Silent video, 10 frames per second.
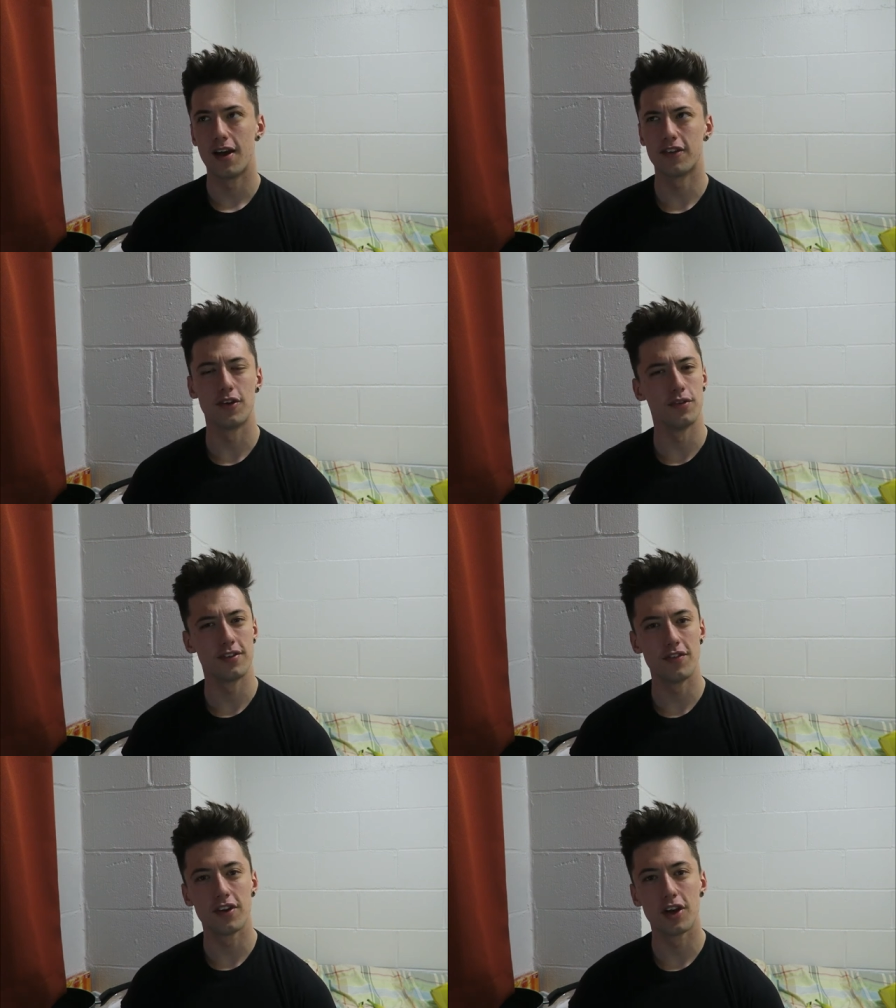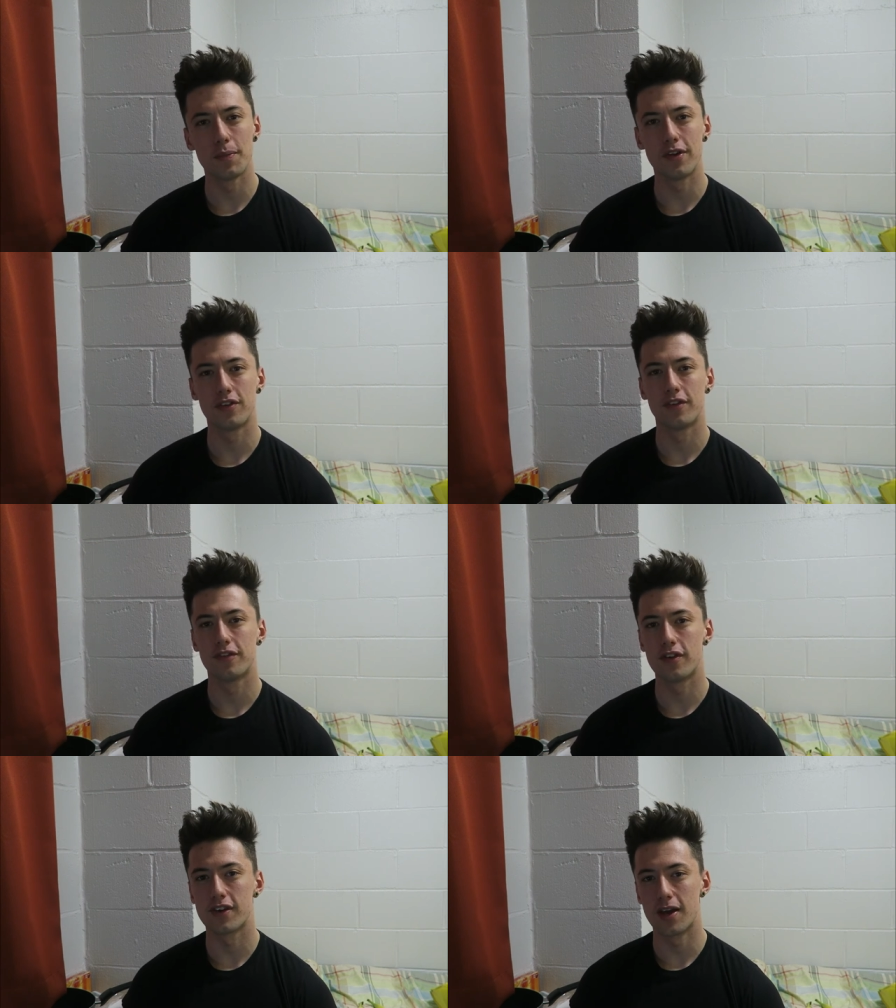Actually, it was seven kilometers,
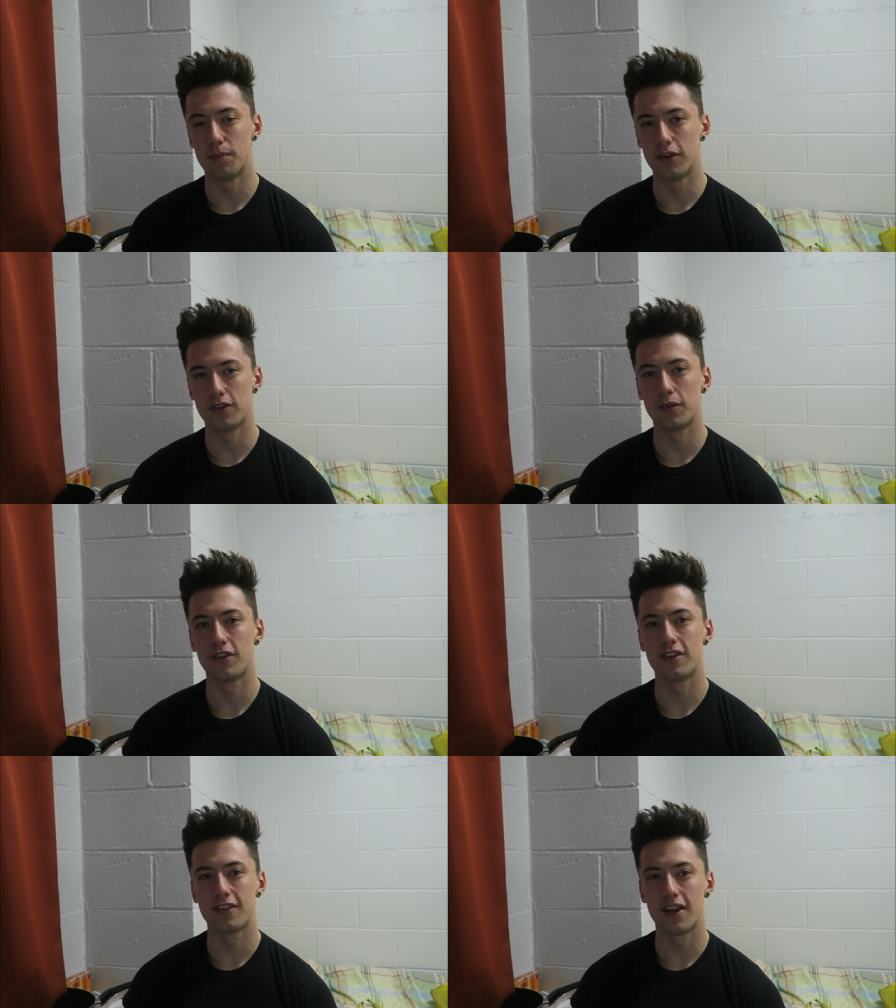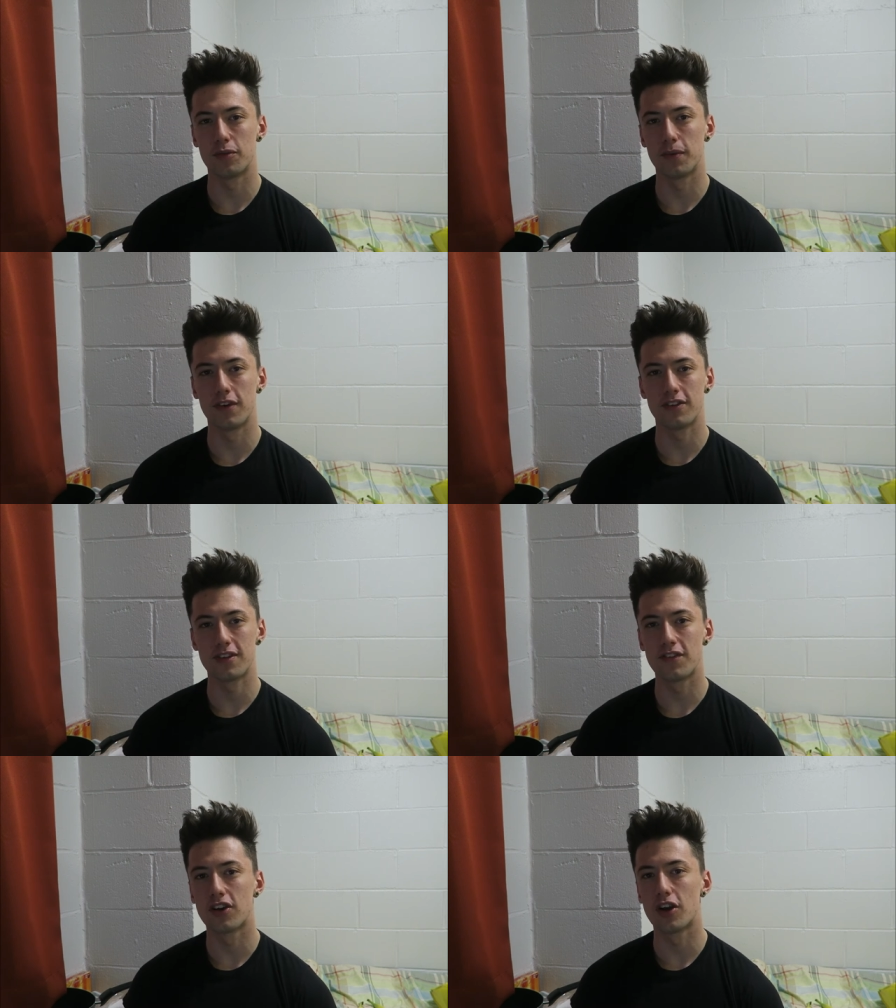5k plus it was listed as, but it's
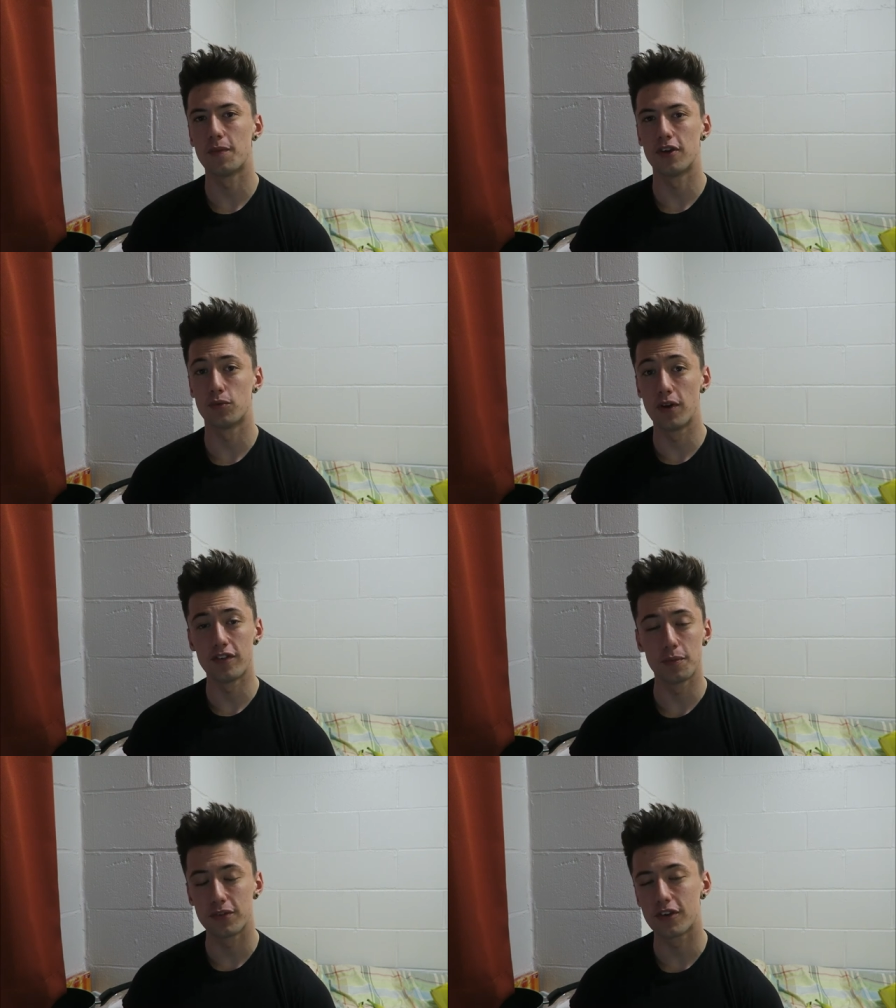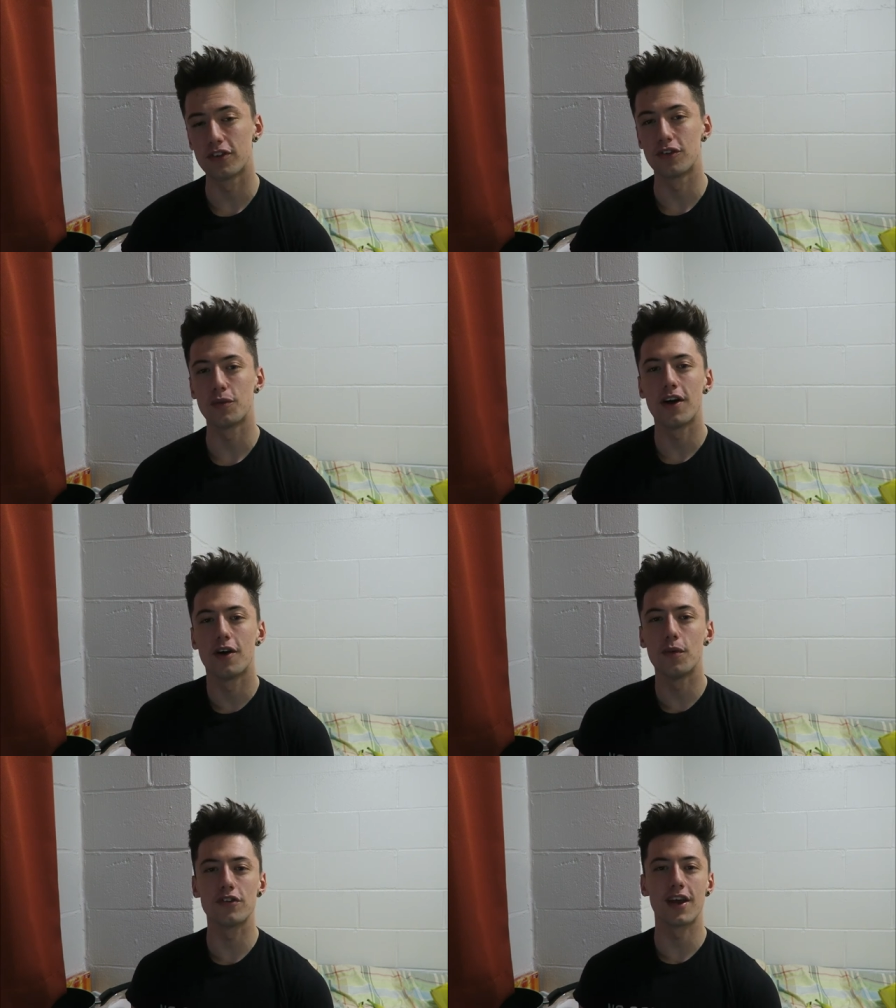seven kilometers with obstacles as
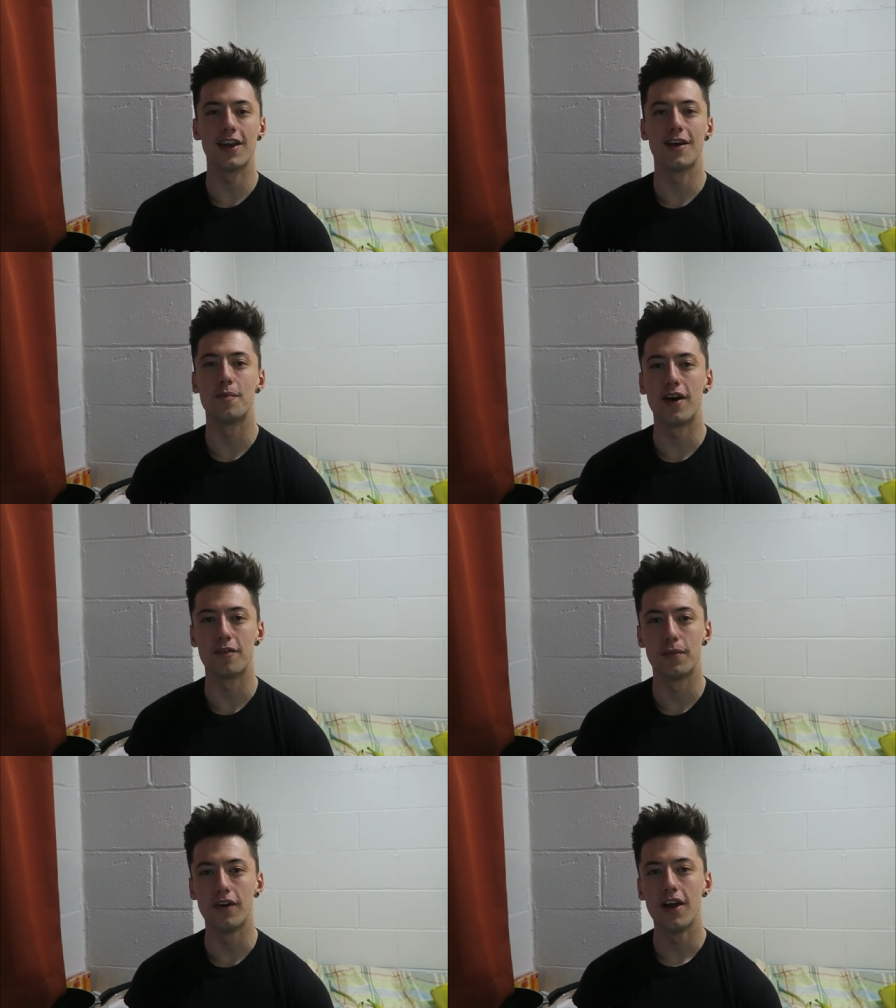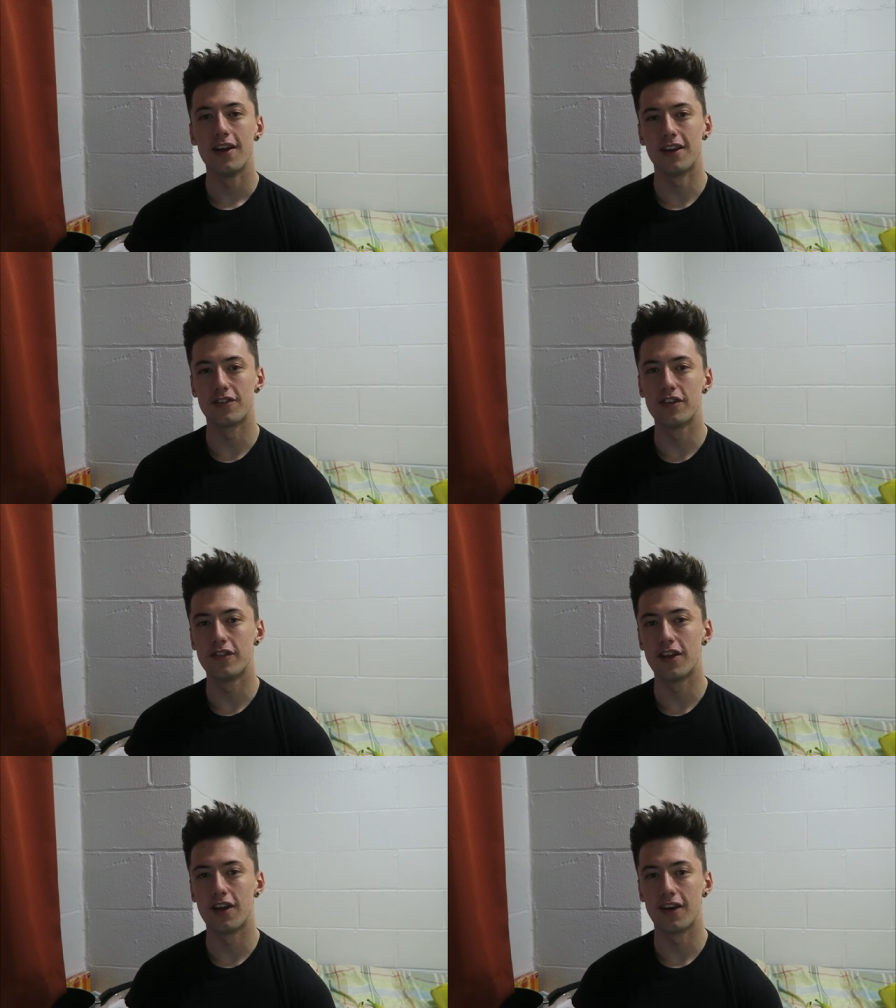well. I was getting out of breath, but that's
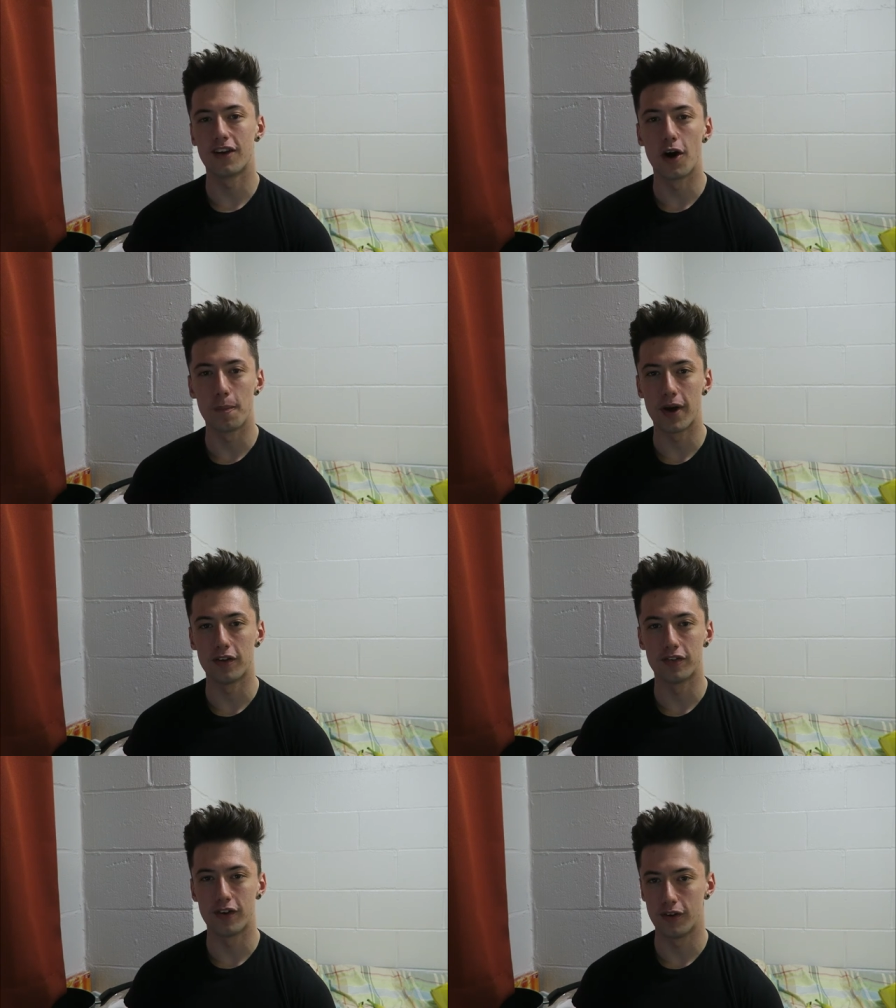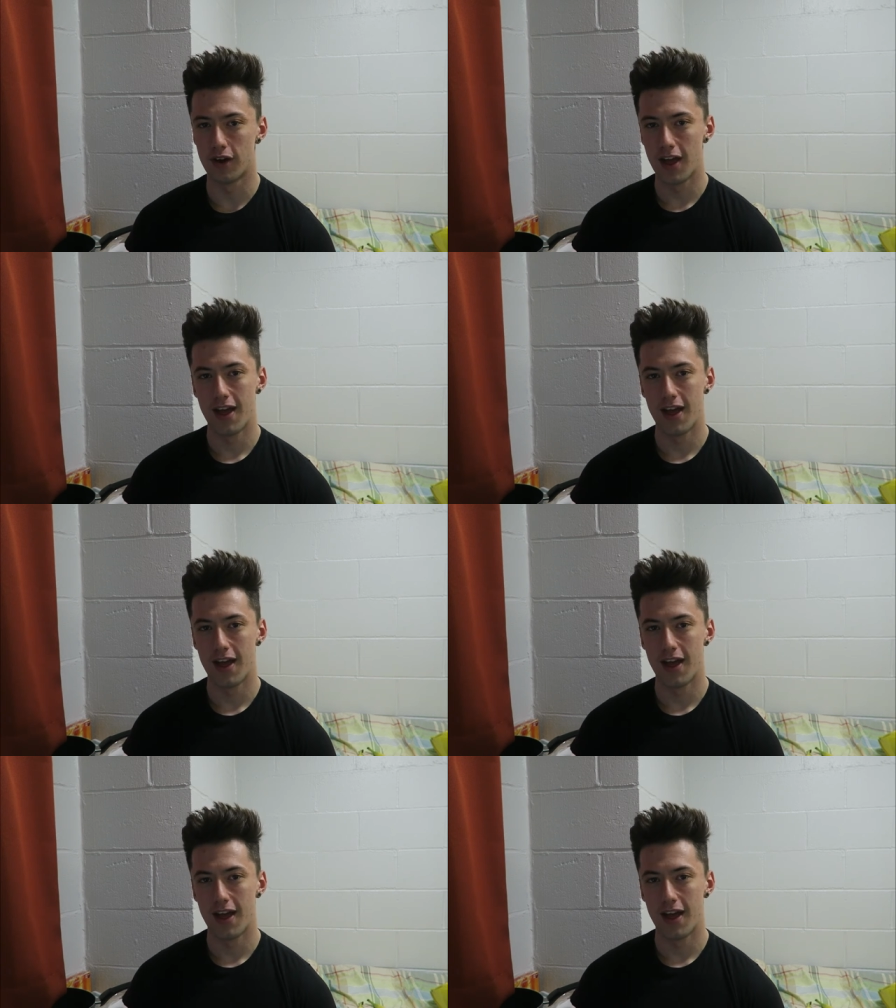nothing that I can't battle through.